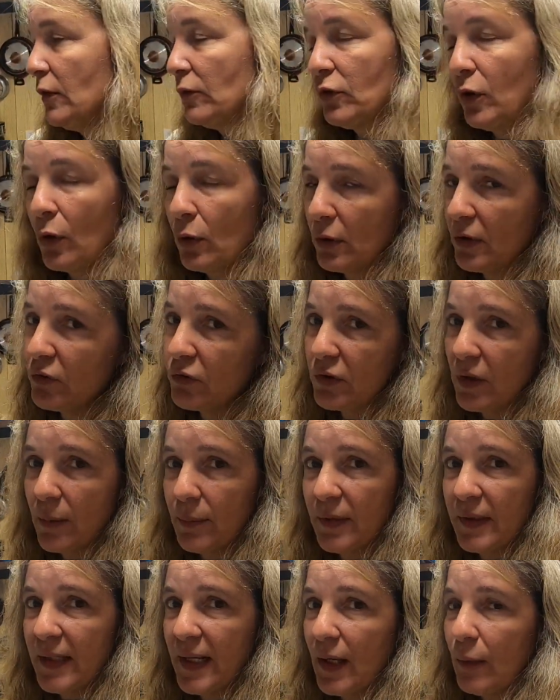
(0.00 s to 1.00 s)
totally
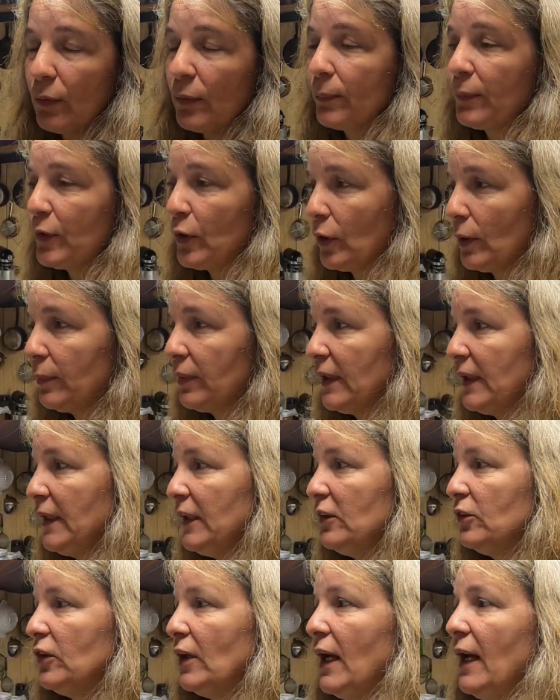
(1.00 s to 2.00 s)
scrubbed it down with pure
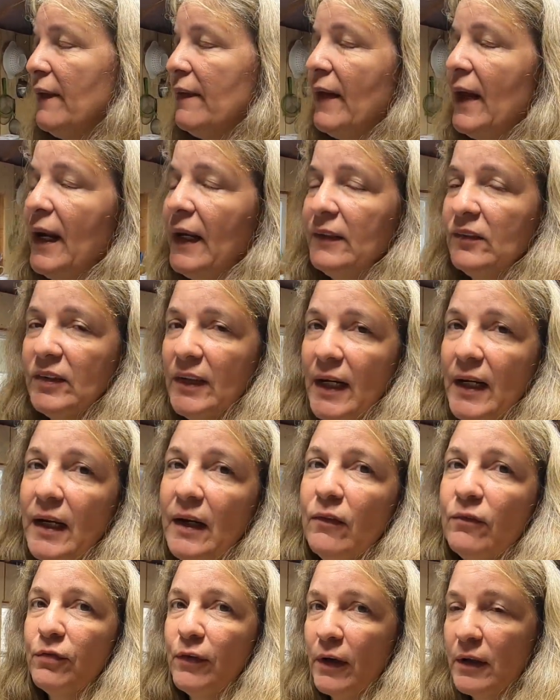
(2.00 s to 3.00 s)
bleach, and then I set
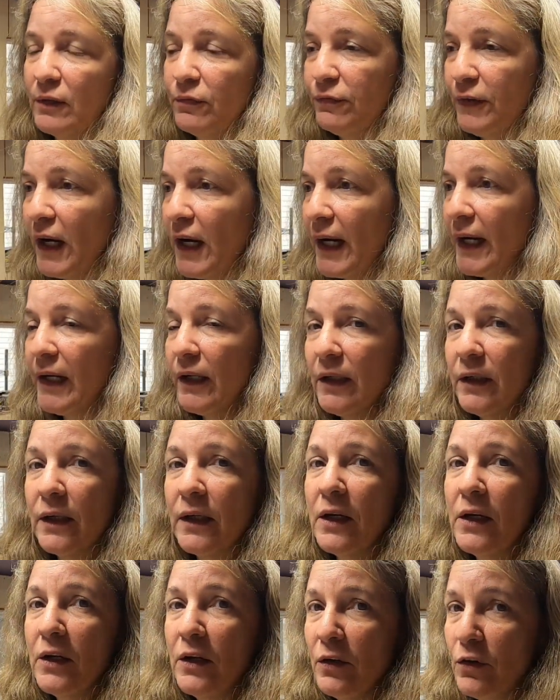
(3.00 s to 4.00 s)
front of the fire
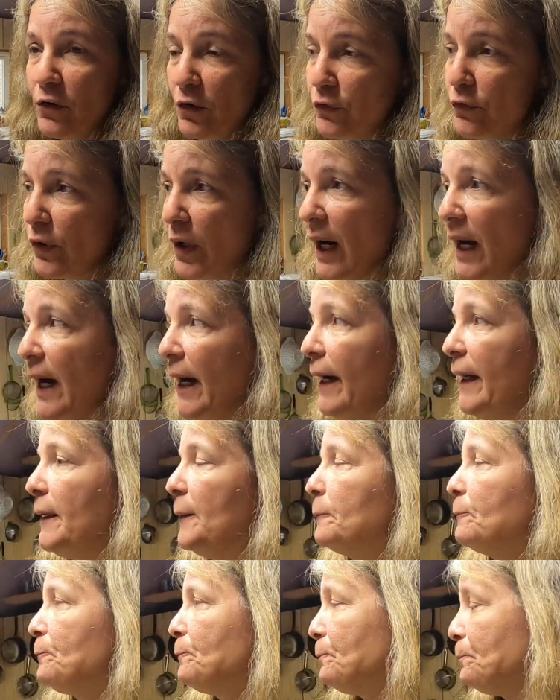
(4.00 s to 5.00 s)
to dry.